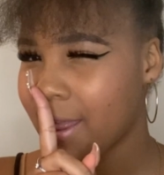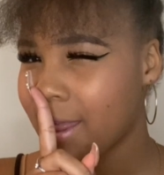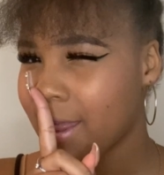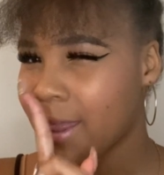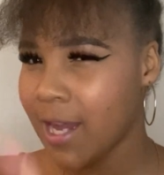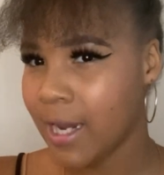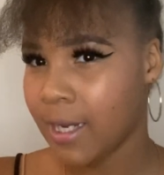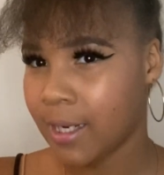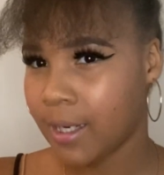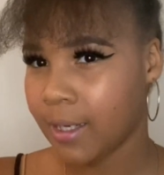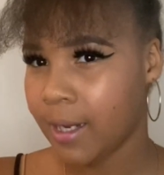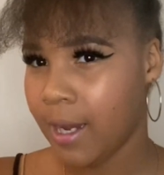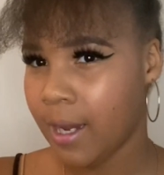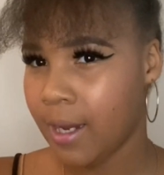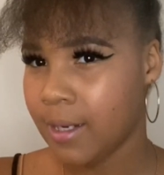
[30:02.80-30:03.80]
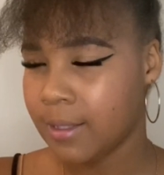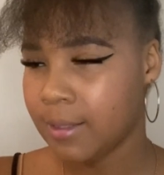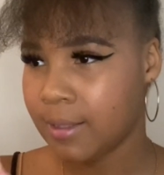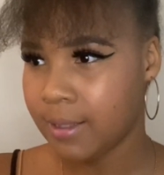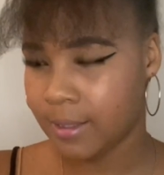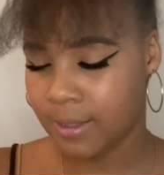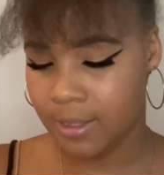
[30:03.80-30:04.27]

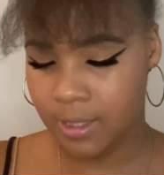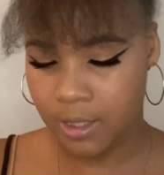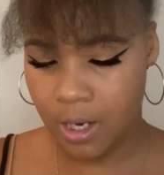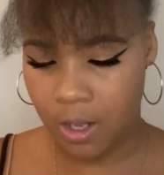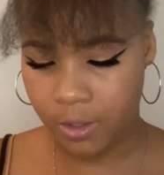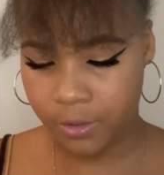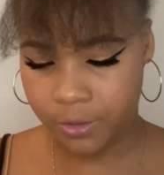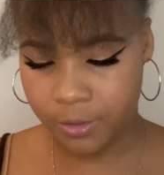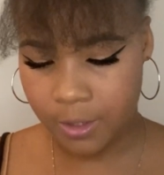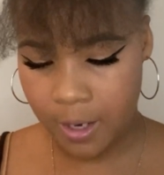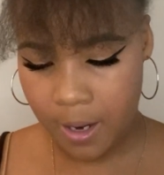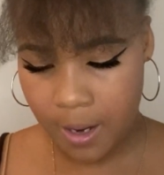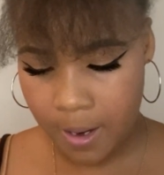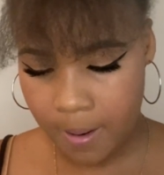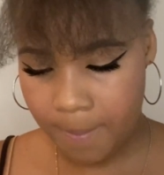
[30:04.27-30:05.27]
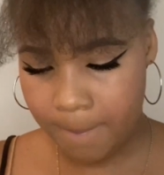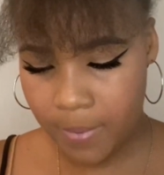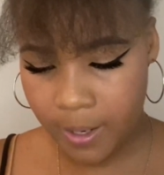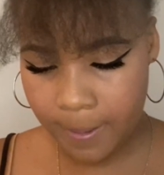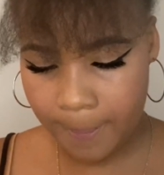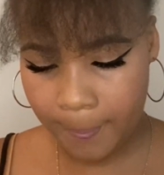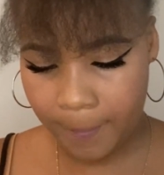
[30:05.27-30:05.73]
$16,
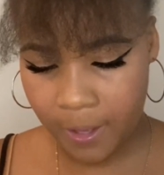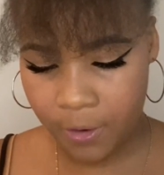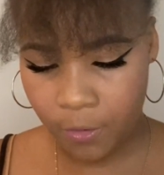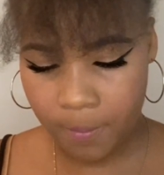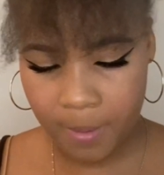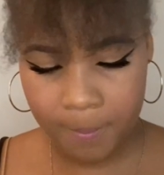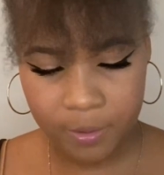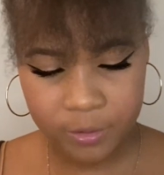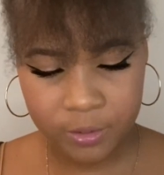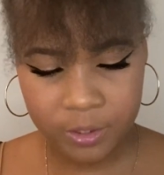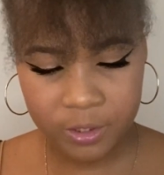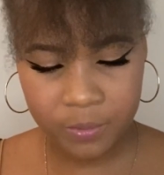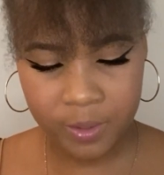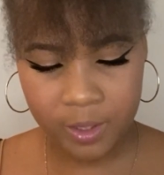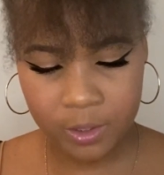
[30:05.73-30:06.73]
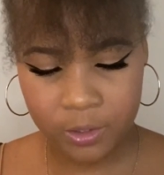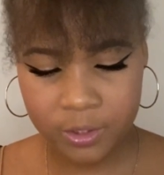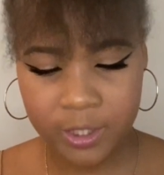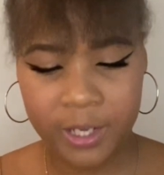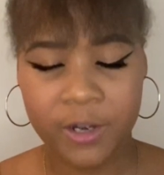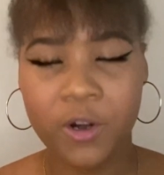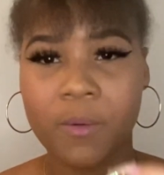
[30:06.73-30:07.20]
but I don't remember. So this is what it looks
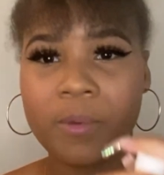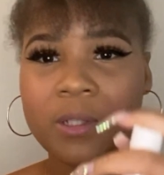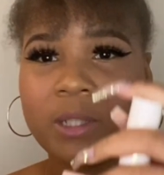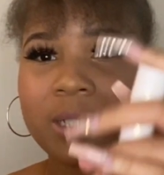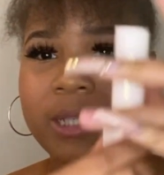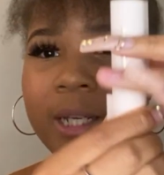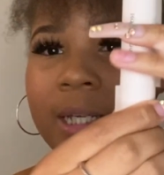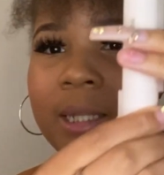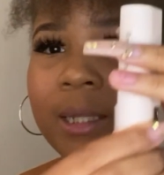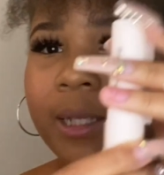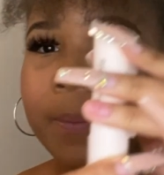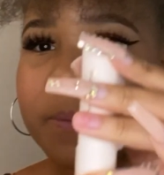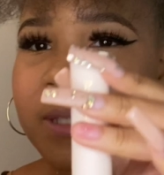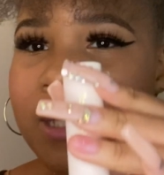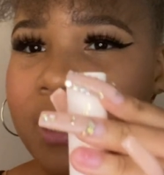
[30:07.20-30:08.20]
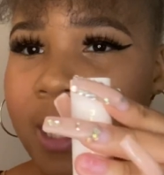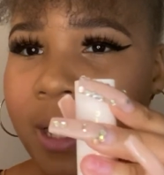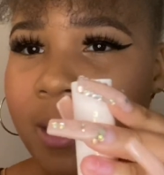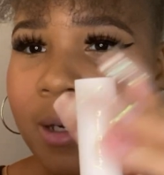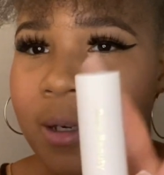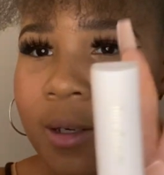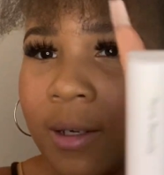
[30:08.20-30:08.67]
like. It almost looks like a
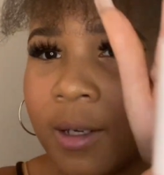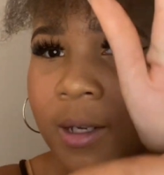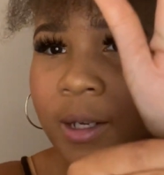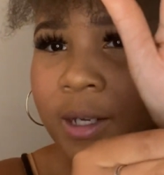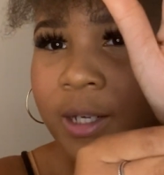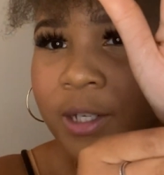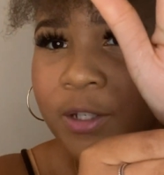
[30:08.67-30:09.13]
lipstick in